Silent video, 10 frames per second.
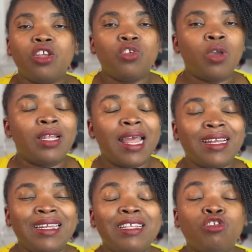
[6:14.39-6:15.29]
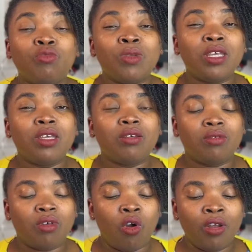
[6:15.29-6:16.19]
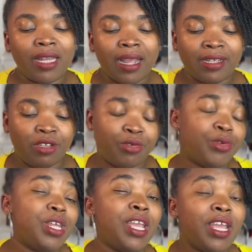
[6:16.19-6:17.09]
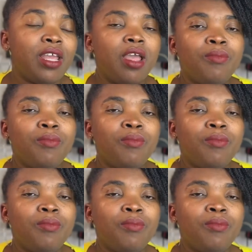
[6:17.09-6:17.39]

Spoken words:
you are likely to be under category A